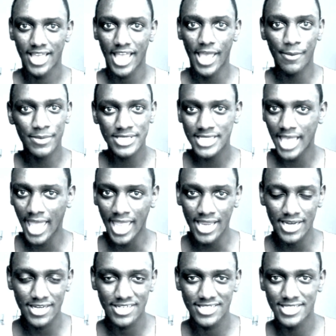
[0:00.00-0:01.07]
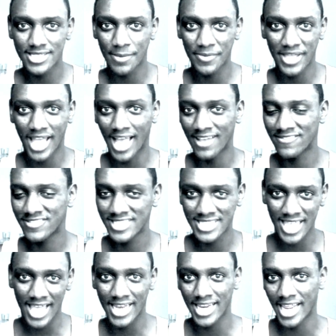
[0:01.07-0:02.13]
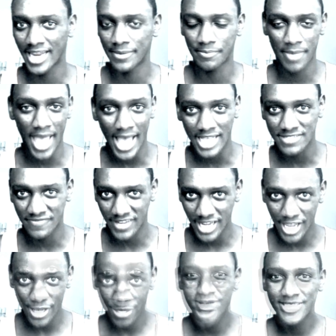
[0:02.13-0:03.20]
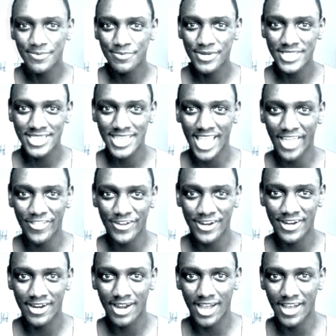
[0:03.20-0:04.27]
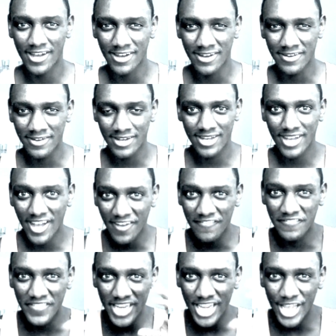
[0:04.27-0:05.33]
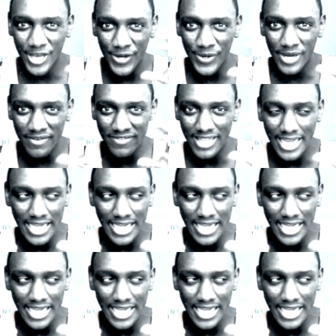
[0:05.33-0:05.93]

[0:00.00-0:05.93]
imitate something I've said in past videos, put together a, a video of